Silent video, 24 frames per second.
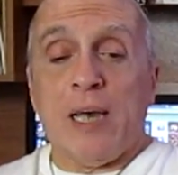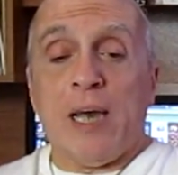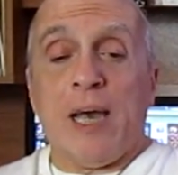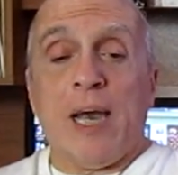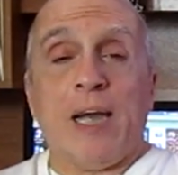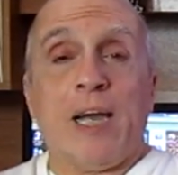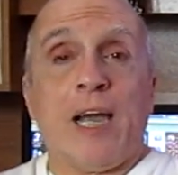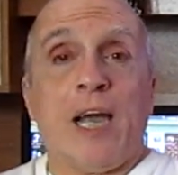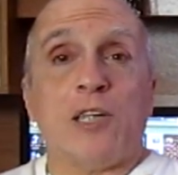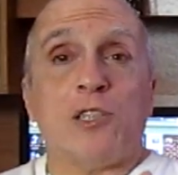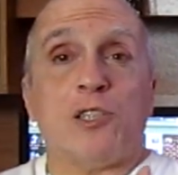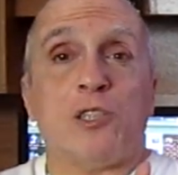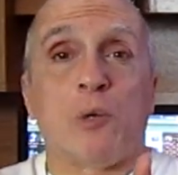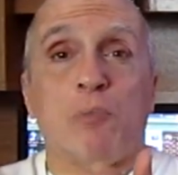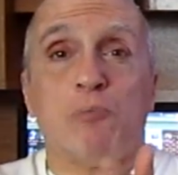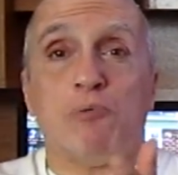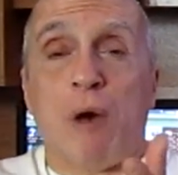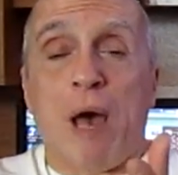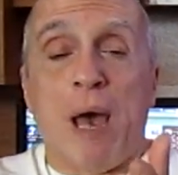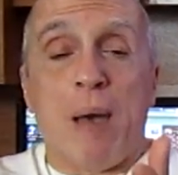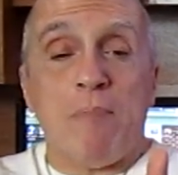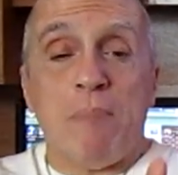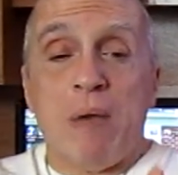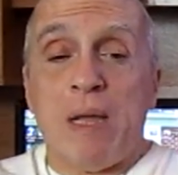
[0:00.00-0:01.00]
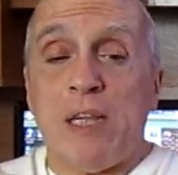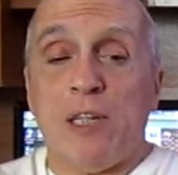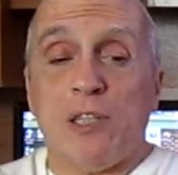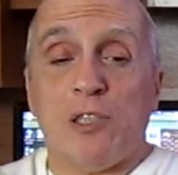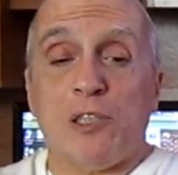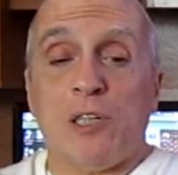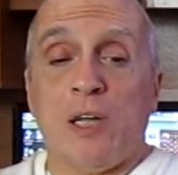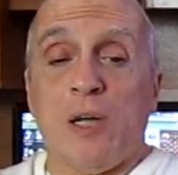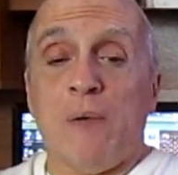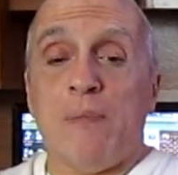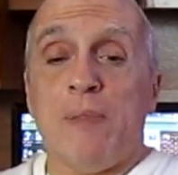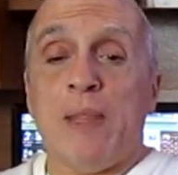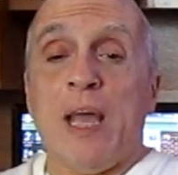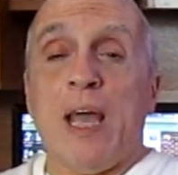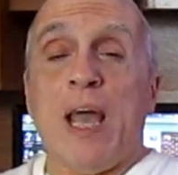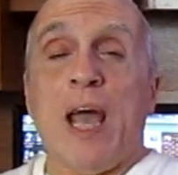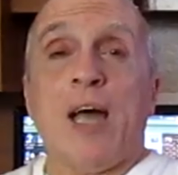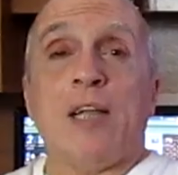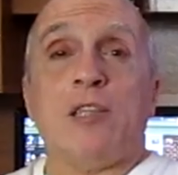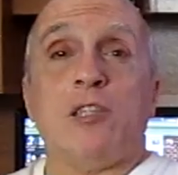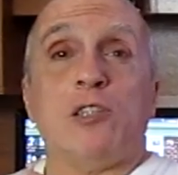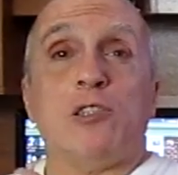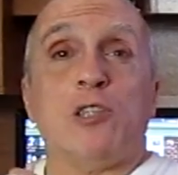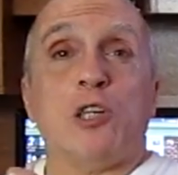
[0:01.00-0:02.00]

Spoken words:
against the prime minister, and to